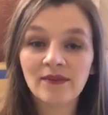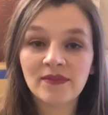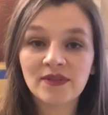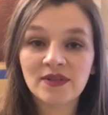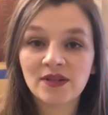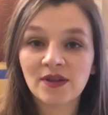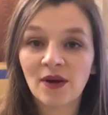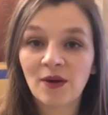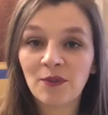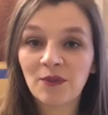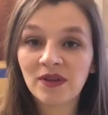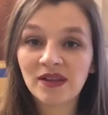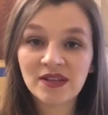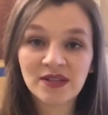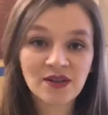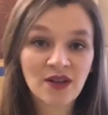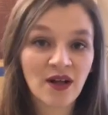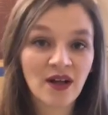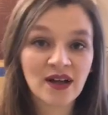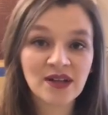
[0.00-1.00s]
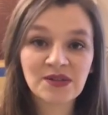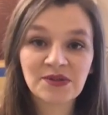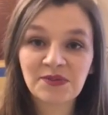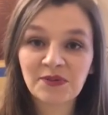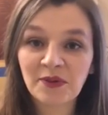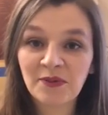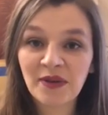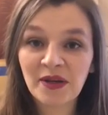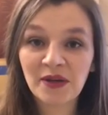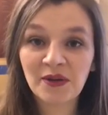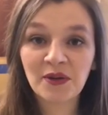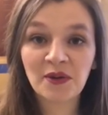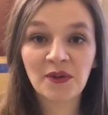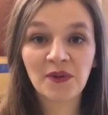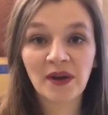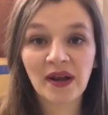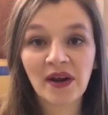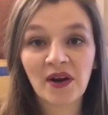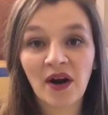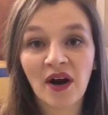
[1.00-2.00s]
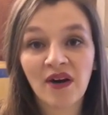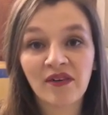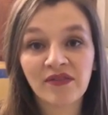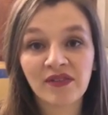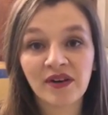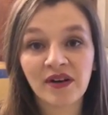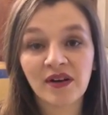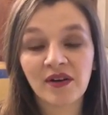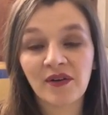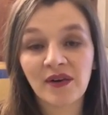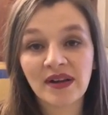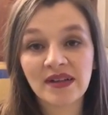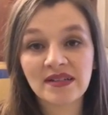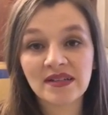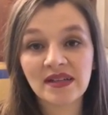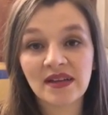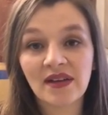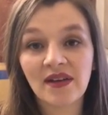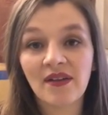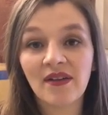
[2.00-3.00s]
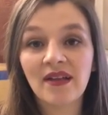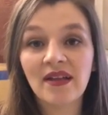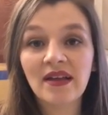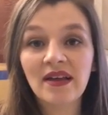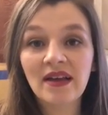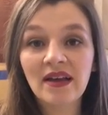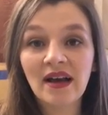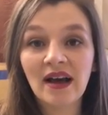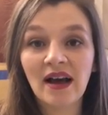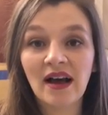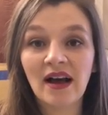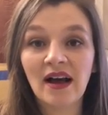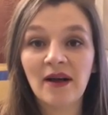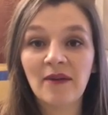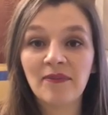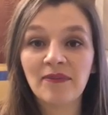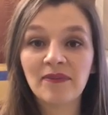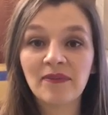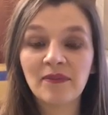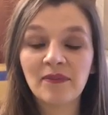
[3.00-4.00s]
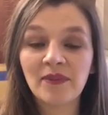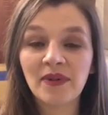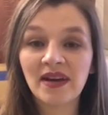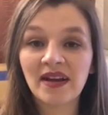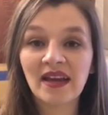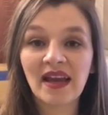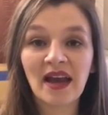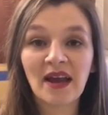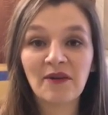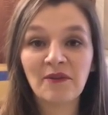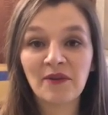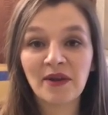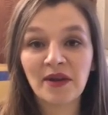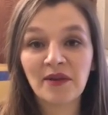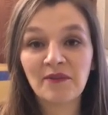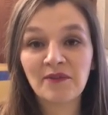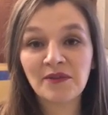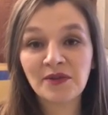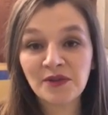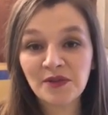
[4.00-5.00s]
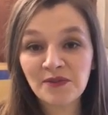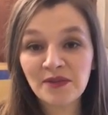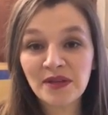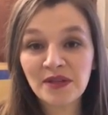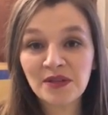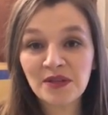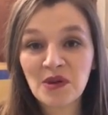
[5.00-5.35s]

So please call us. We'll make you a great offer, a great deal. But again, we do miss